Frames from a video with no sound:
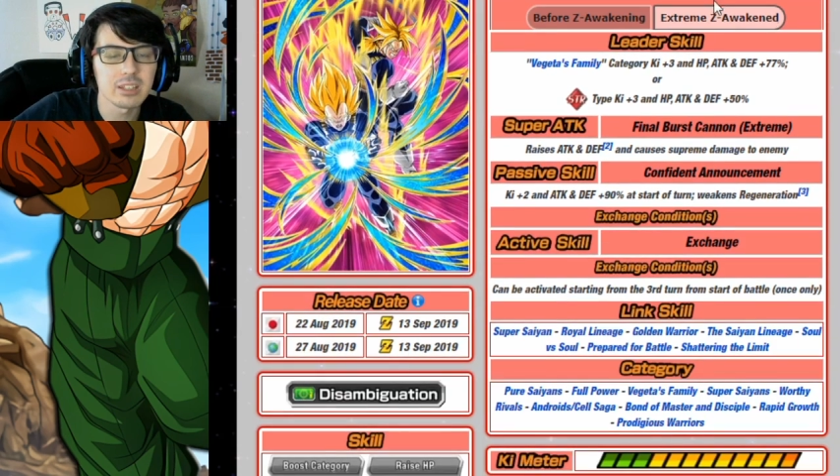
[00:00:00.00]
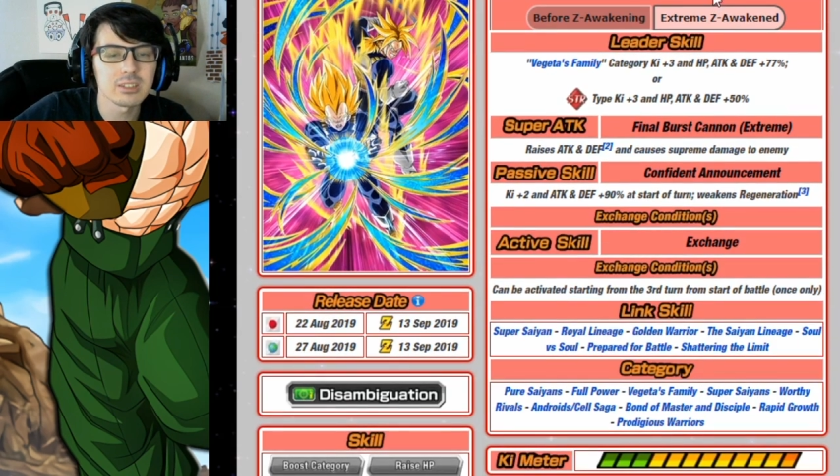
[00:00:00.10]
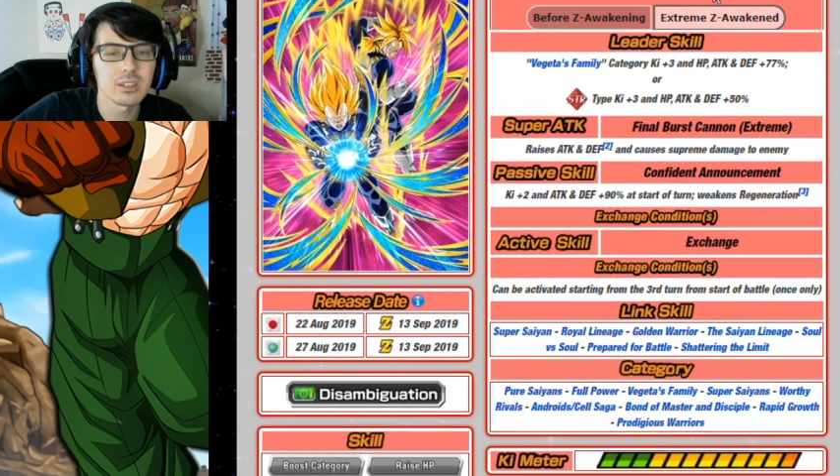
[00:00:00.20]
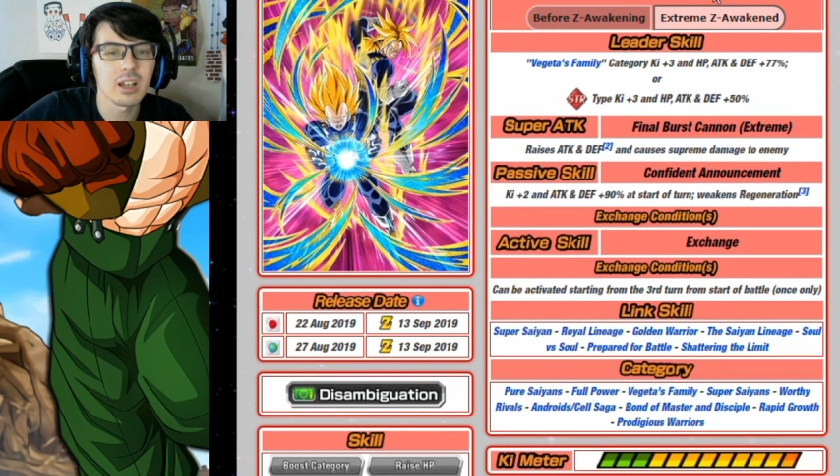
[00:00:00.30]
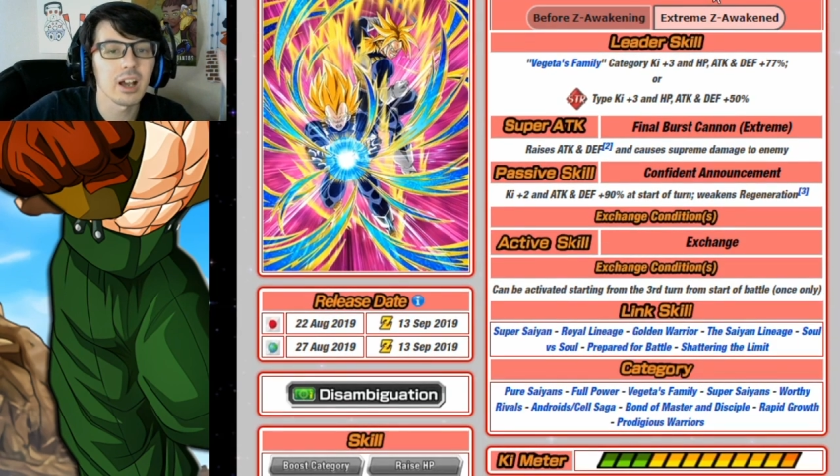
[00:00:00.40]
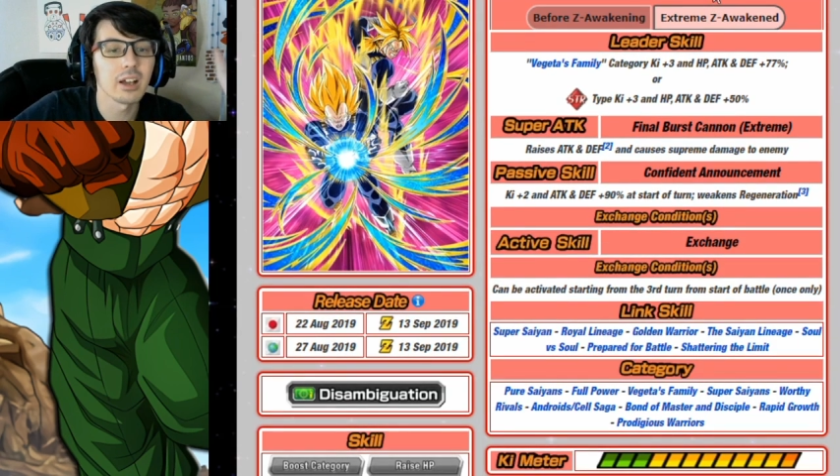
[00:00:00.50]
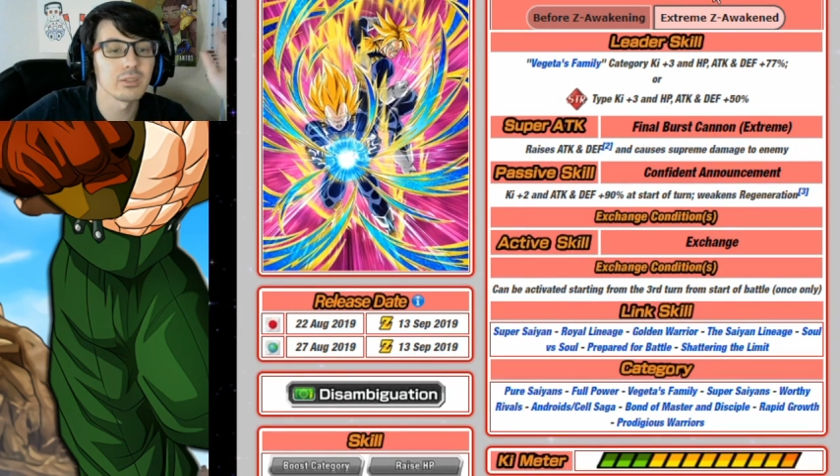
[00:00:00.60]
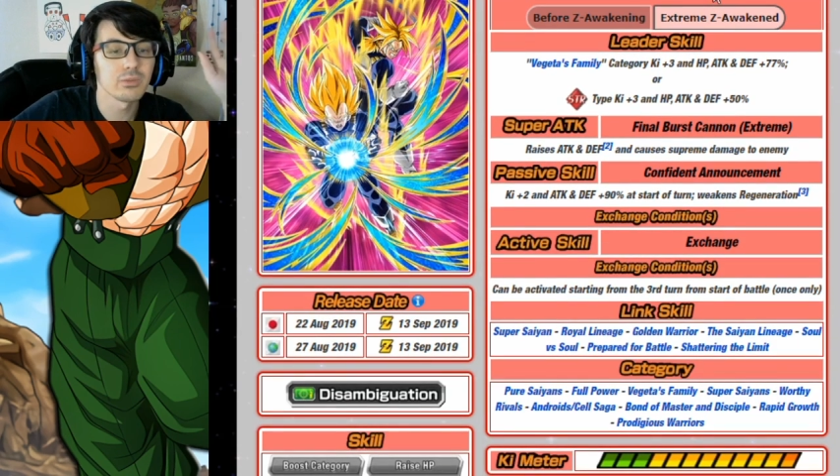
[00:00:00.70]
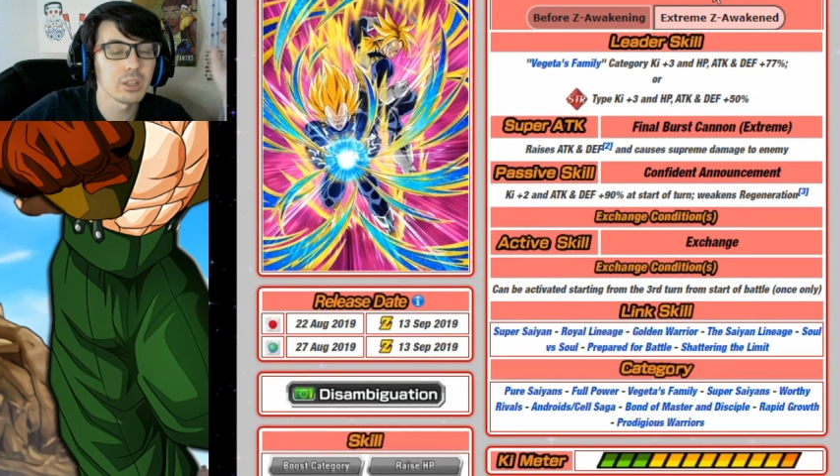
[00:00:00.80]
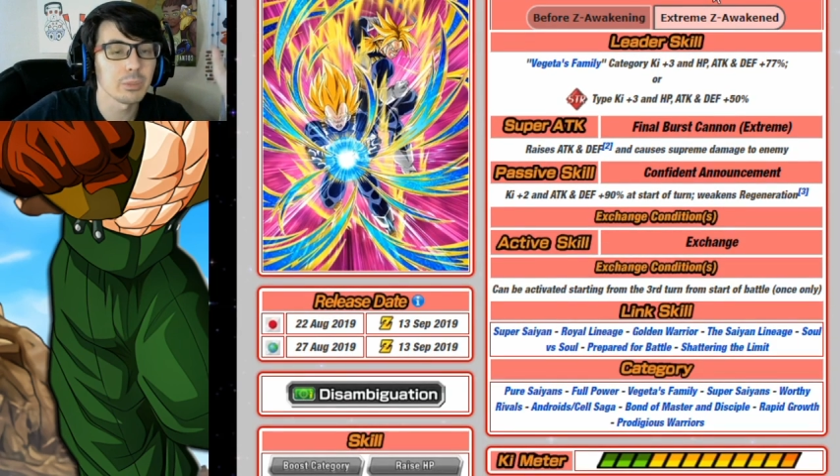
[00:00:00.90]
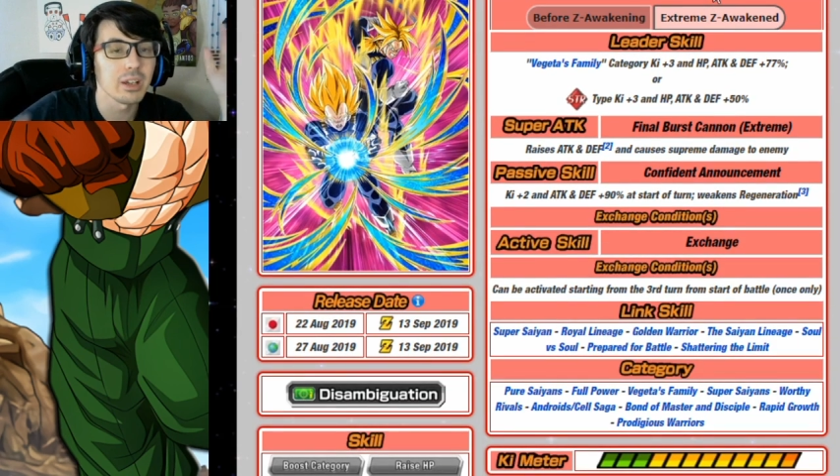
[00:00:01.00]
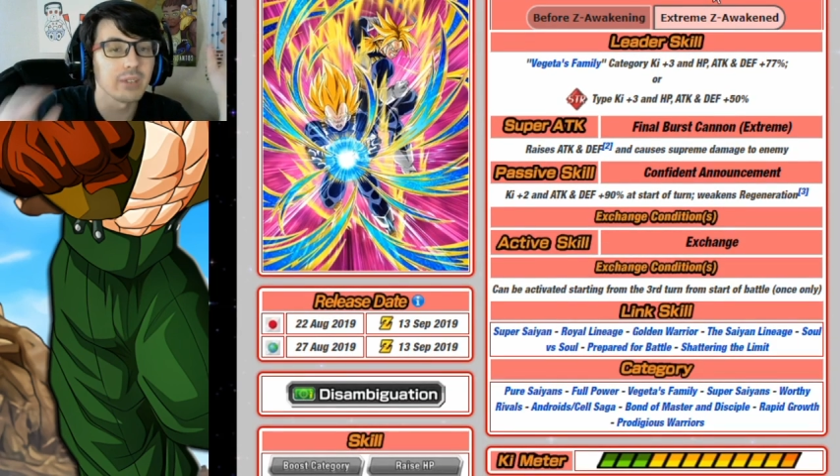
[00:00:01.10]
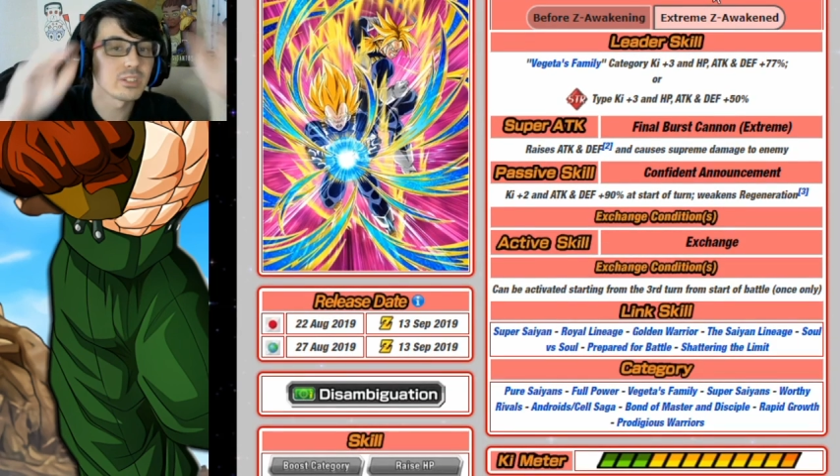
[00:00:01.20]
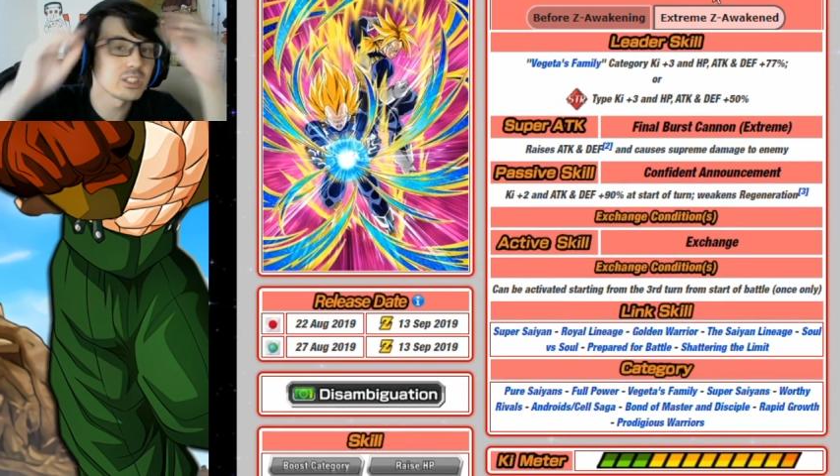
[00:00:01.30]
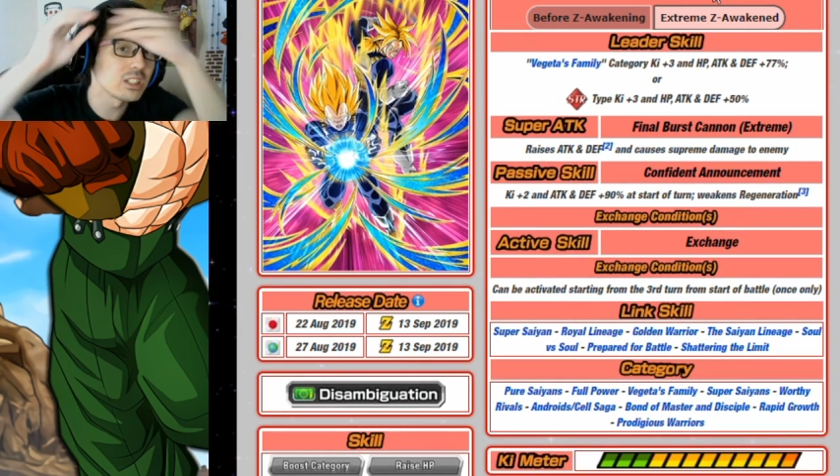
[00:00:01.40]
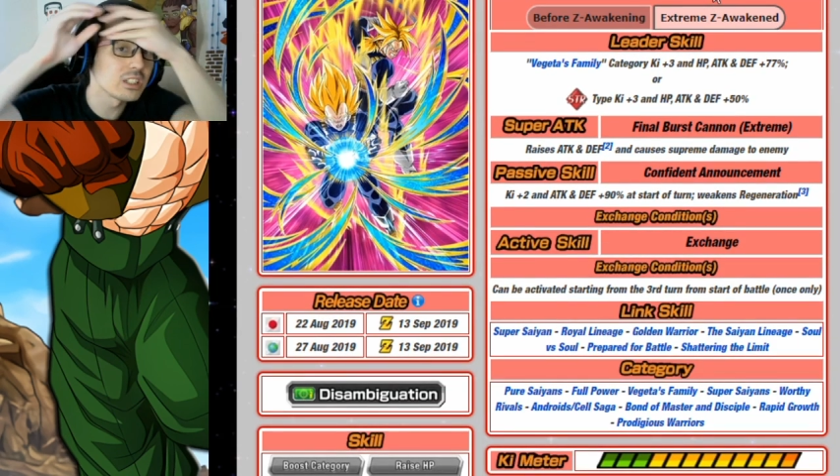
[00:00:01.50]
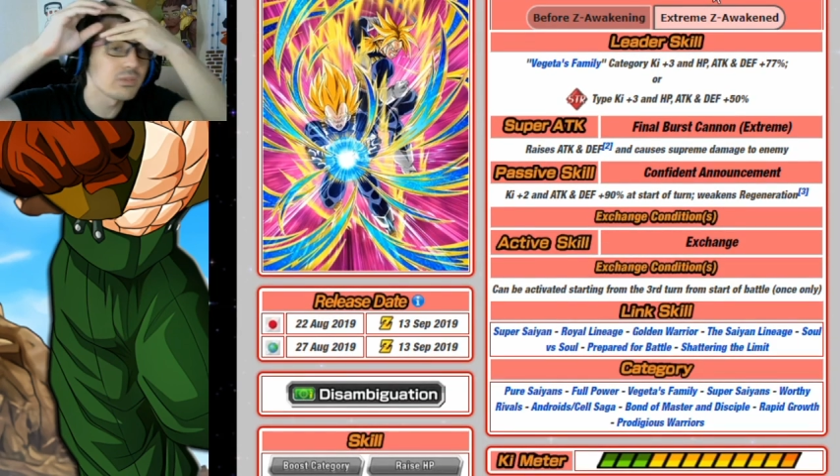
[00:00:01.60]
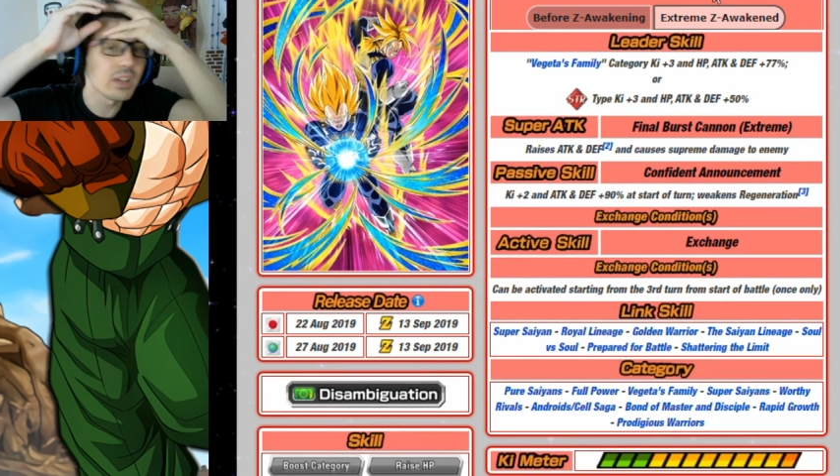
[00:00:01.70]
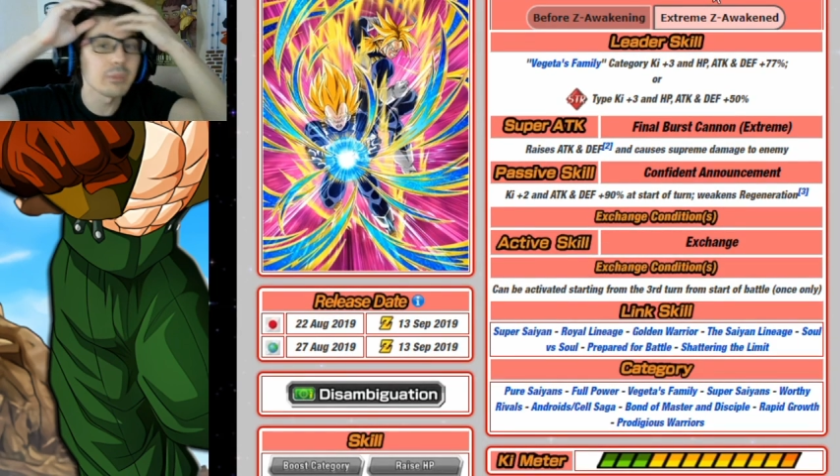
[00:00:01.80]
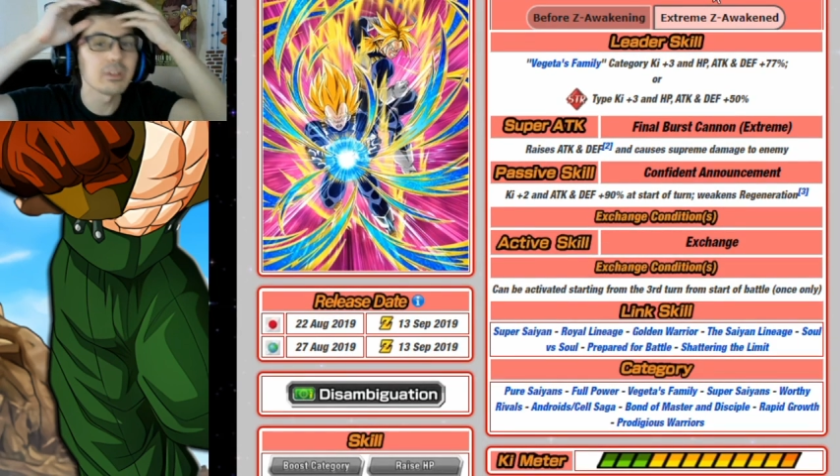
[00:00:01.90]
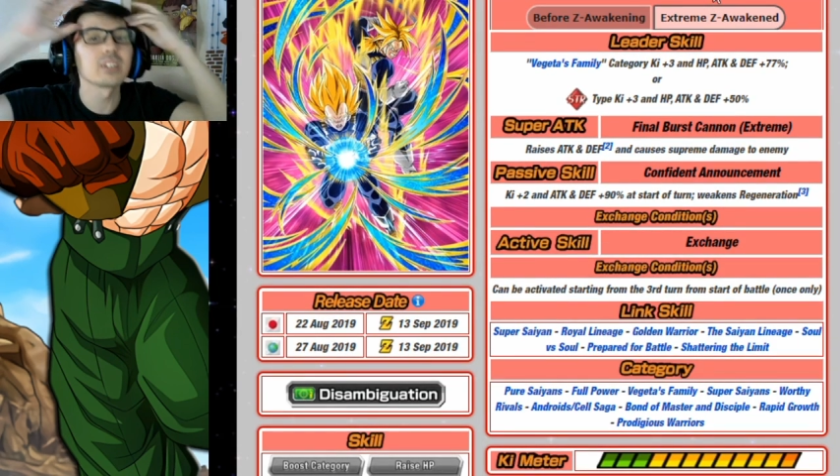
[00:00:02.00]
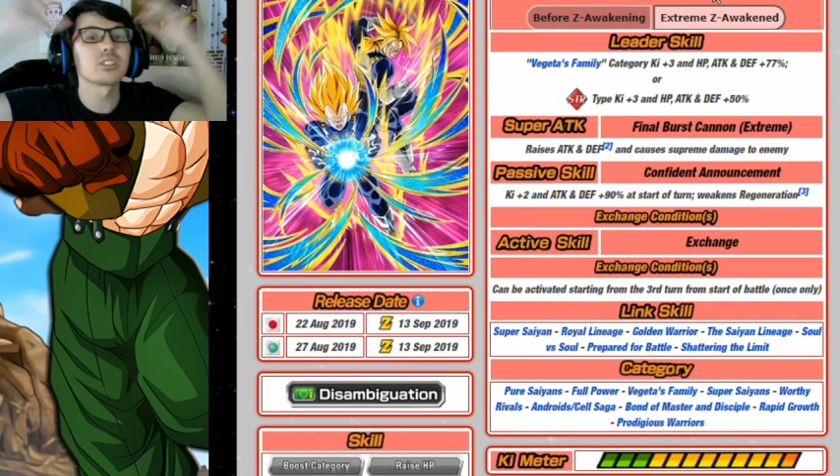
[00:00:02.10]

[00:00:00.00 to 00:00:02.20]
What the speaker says: Vegeta's family,